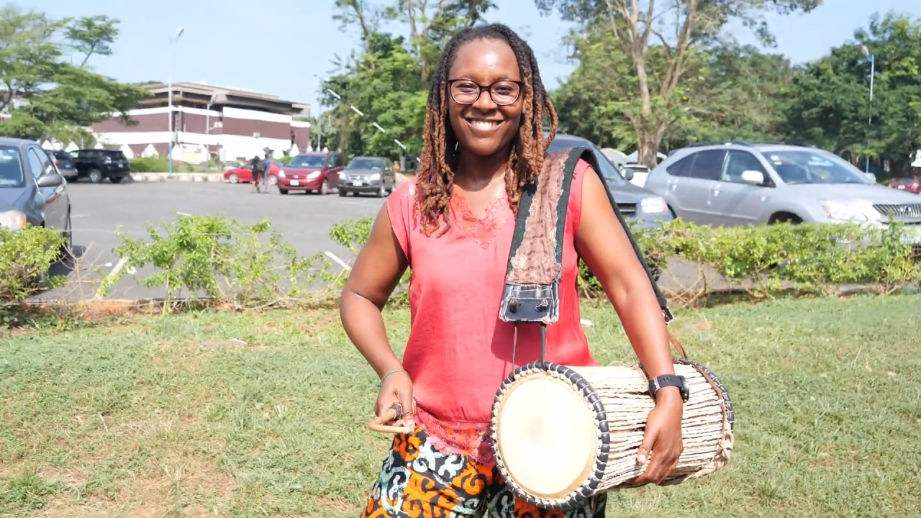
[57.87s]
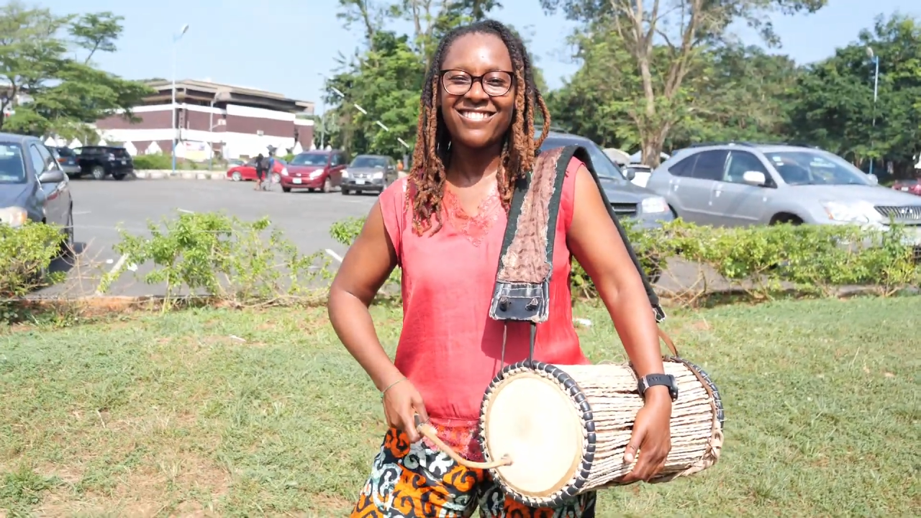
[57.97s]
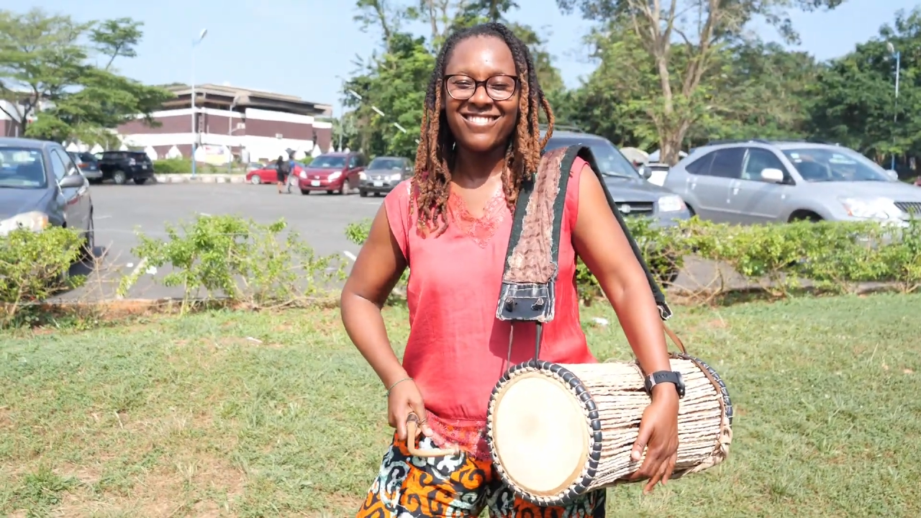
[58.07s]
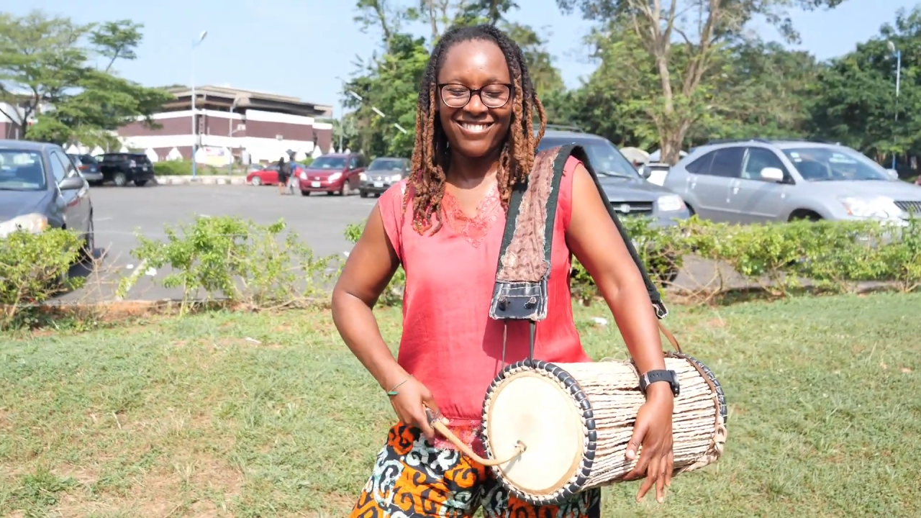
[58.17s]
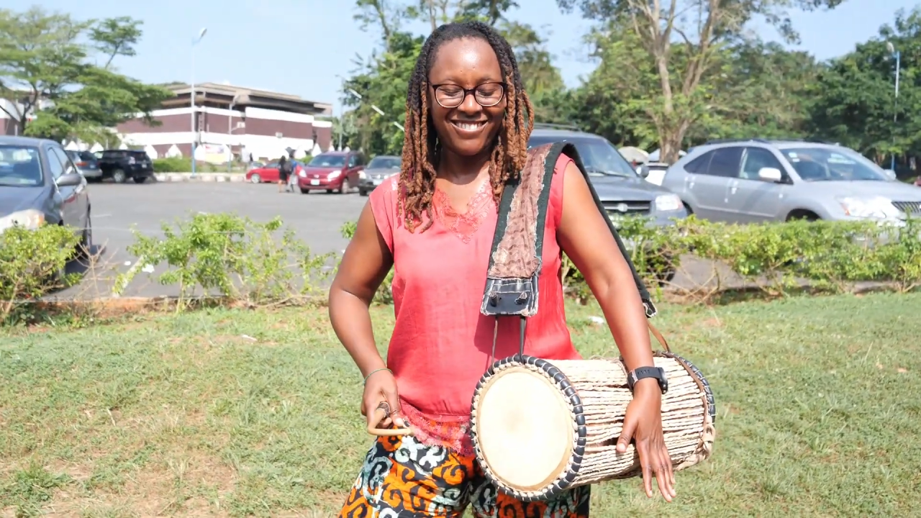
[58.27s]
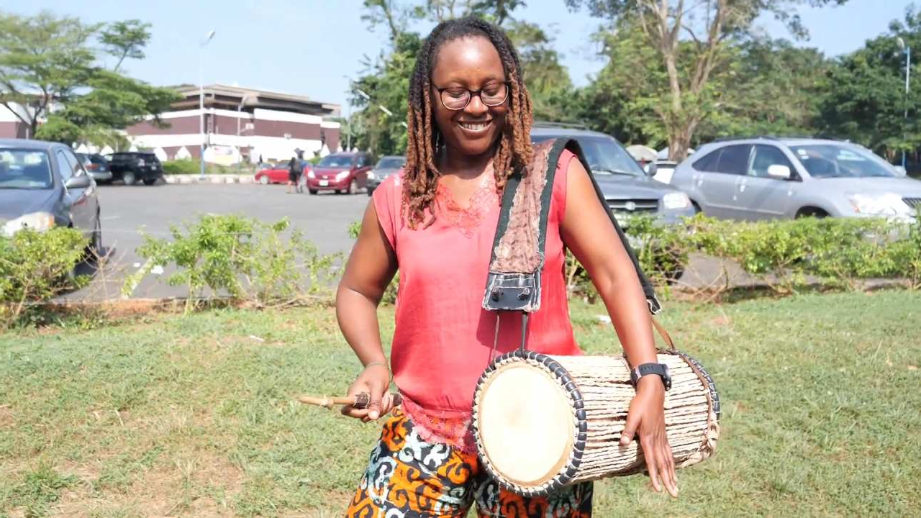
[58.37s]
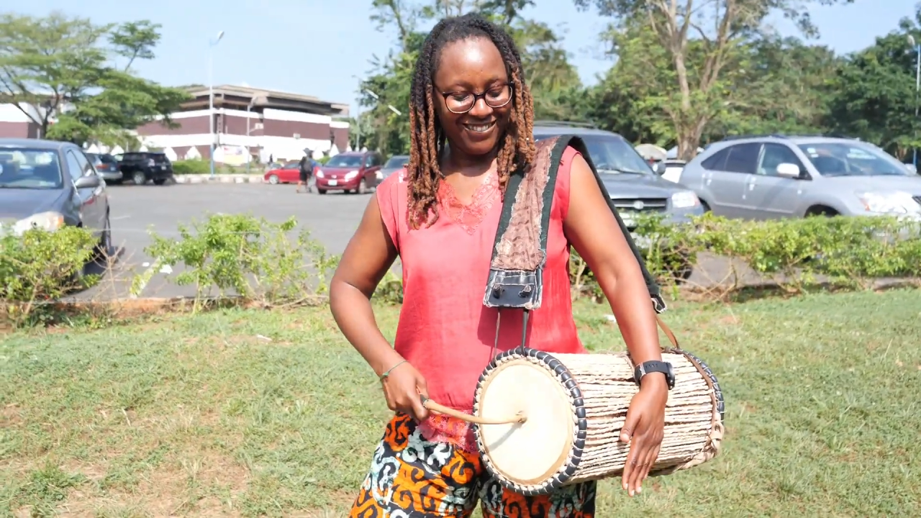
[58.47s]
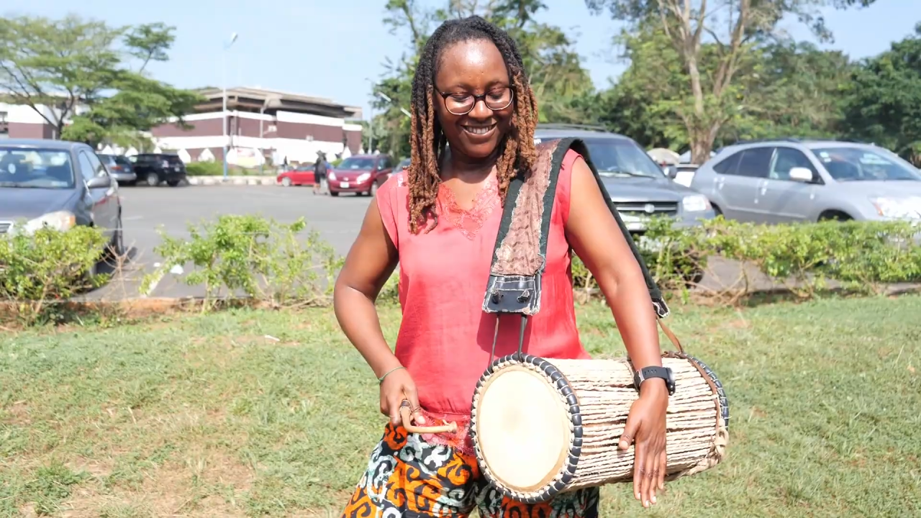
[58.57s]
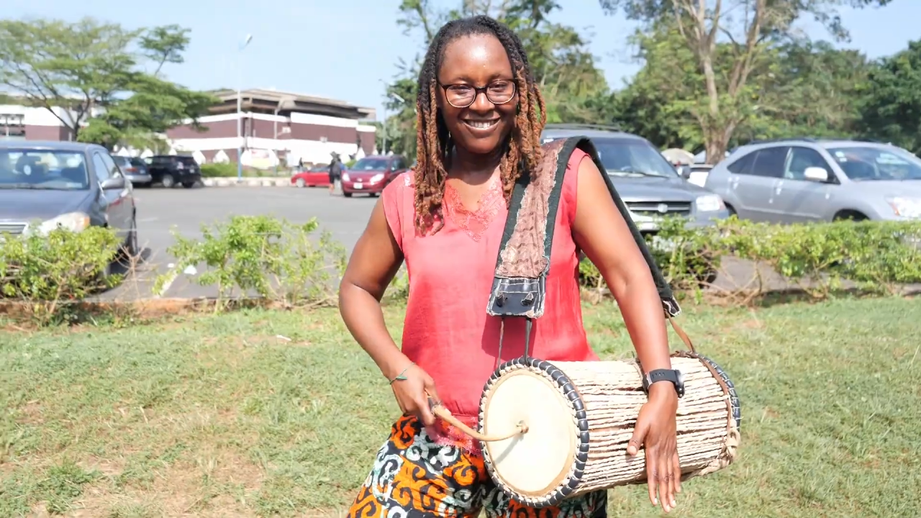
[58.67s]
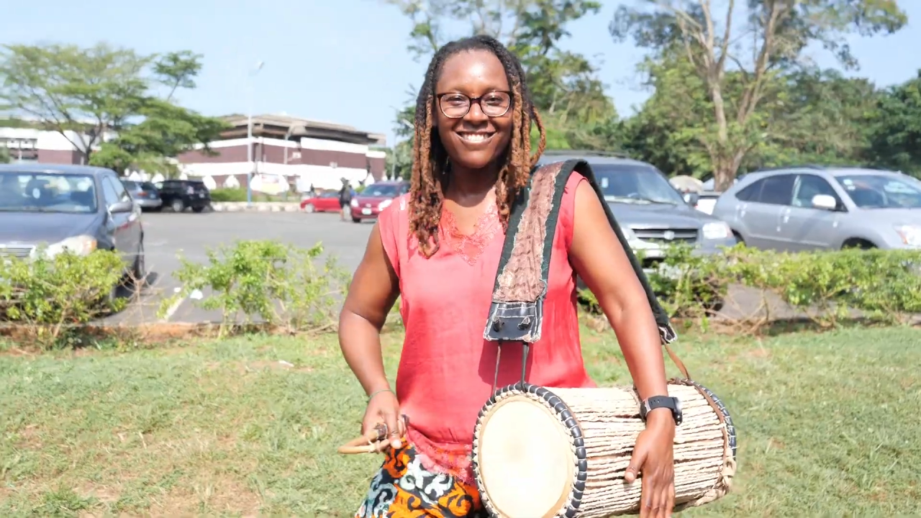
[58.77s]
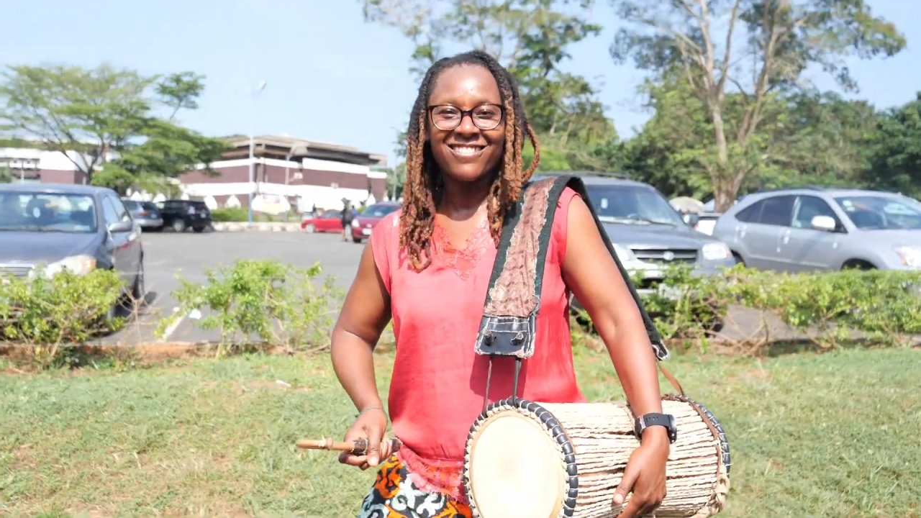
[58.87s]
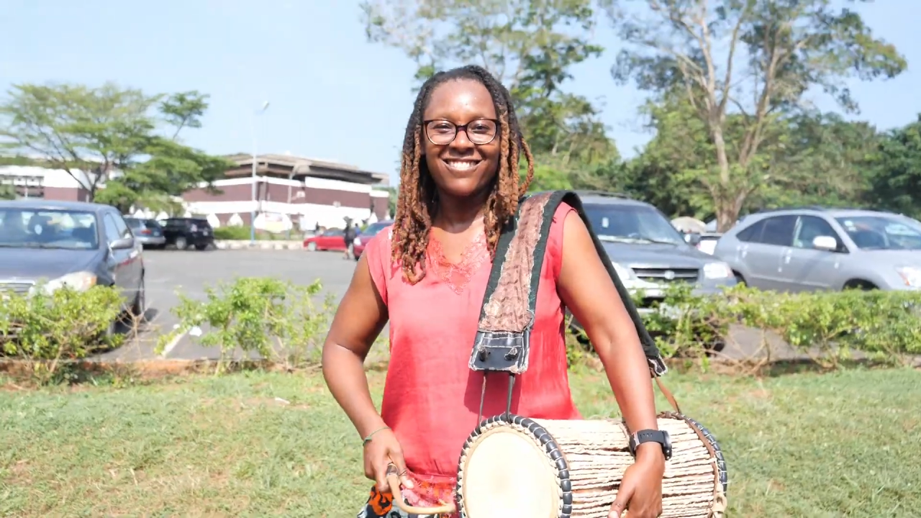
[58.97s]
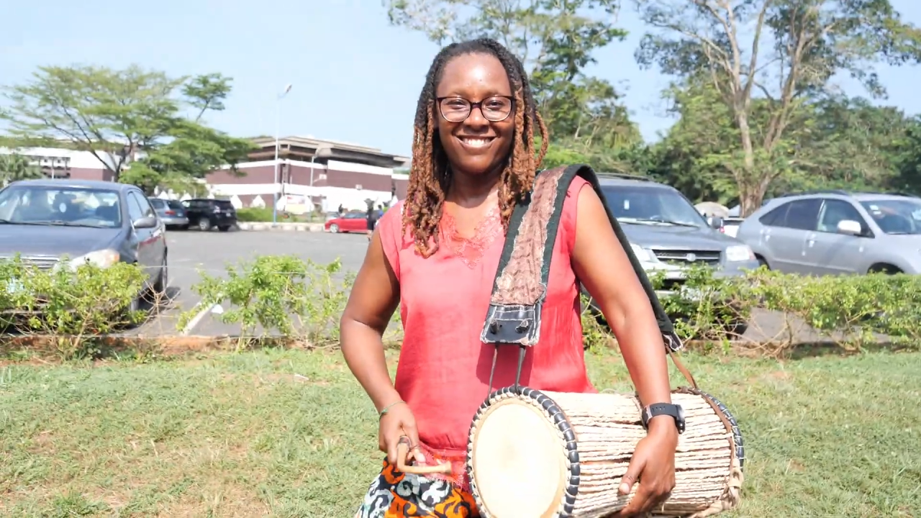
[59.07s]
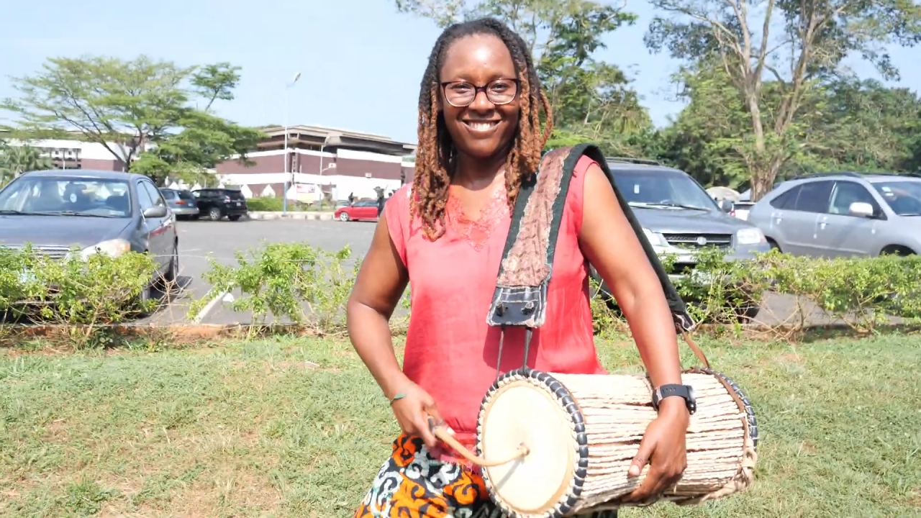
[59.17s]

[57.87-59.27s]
affords you interactions